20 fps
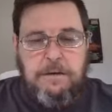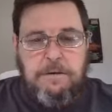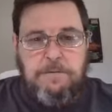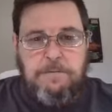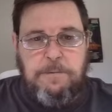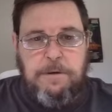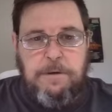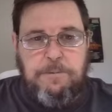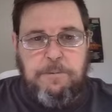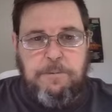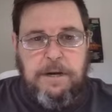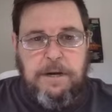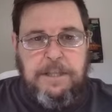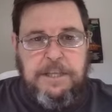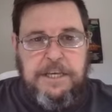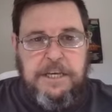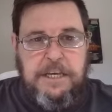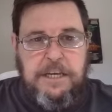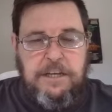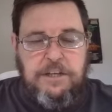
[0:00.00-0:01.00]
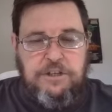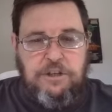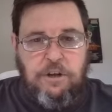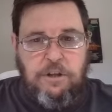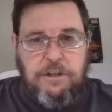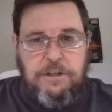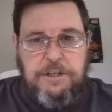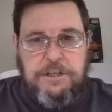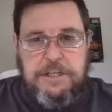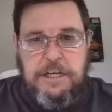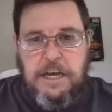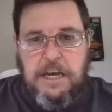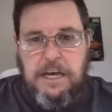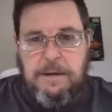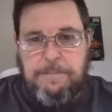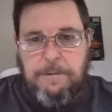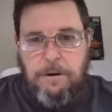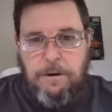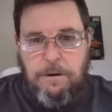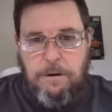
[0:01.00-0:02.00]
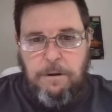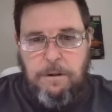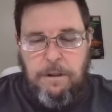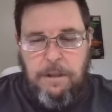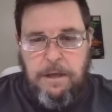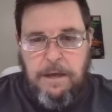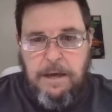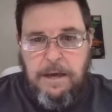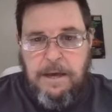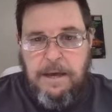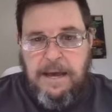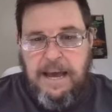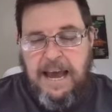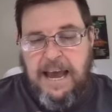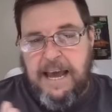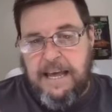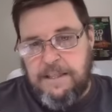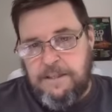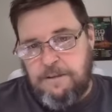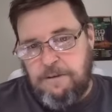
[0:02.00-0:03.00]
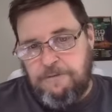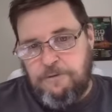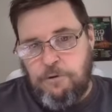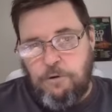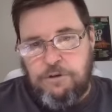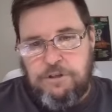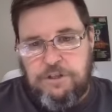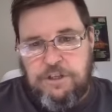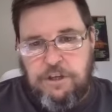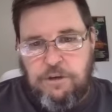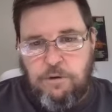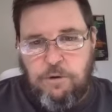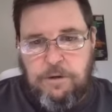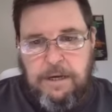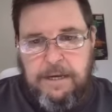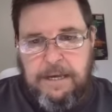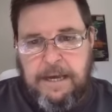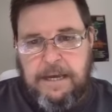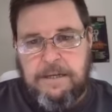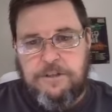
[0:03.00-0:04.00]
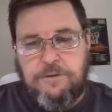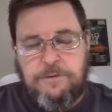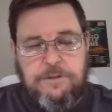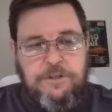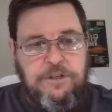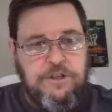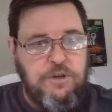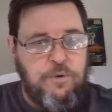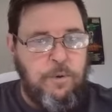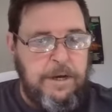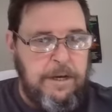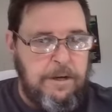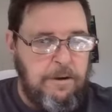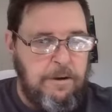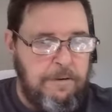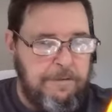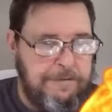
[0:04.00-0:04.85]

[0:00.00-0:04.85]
with one of these on the table, and of course the Ork Gargantuan Squig-Off.